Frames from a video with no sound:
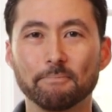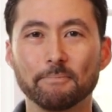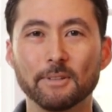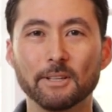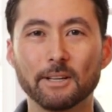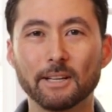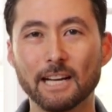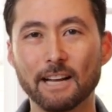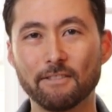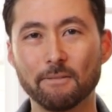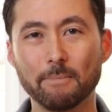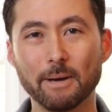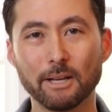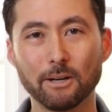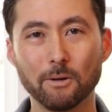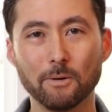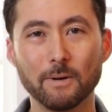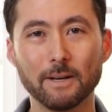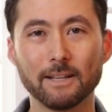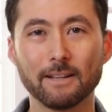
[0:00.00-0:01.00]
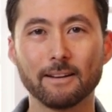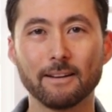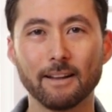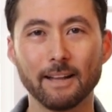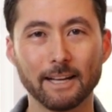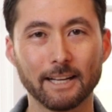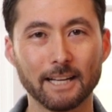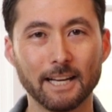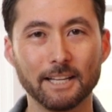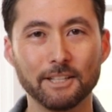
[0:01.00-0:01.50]
You can have a metal one
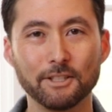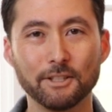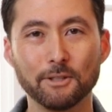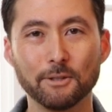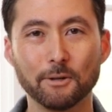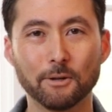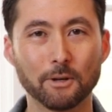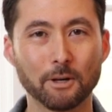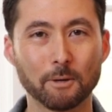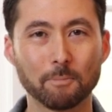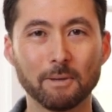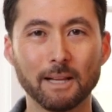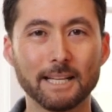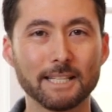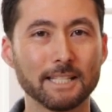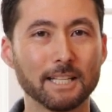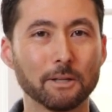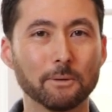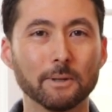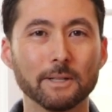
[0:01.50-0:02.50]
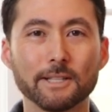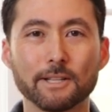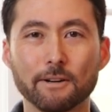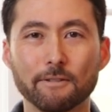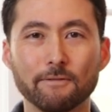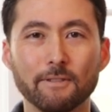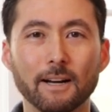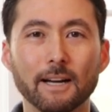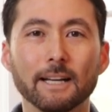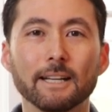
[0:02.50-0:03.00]
like I do, or plastic ones are
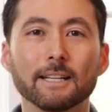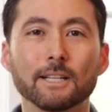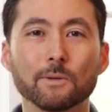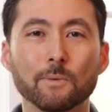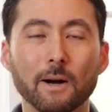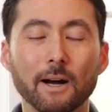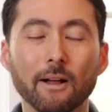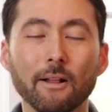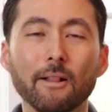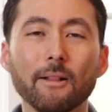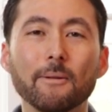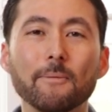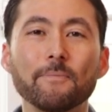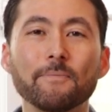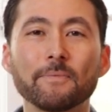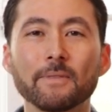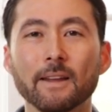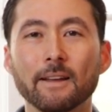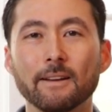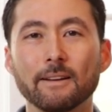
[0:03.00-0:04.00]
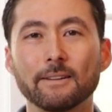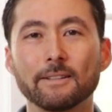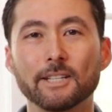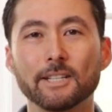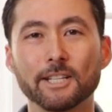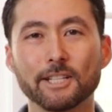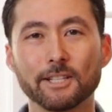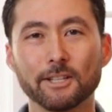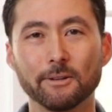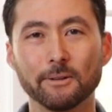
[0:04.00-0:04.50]
fine as well,
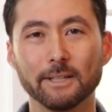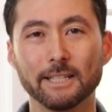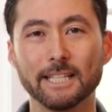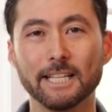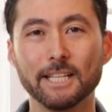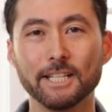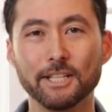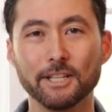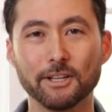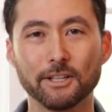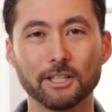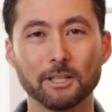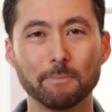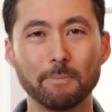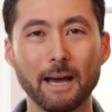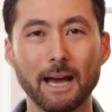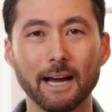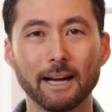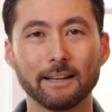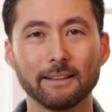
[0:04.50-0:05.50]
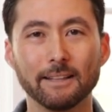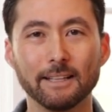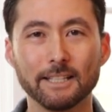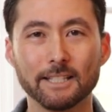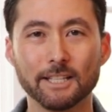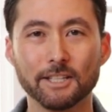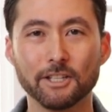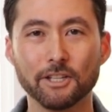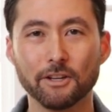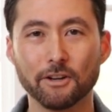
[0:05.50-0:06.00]
just so it's easier to pack
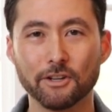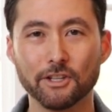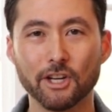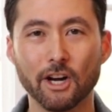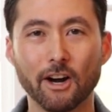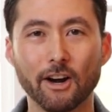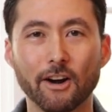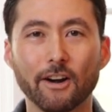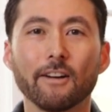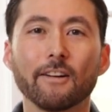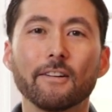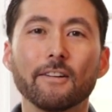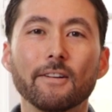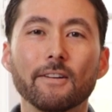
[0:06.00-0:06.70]
things into your jar.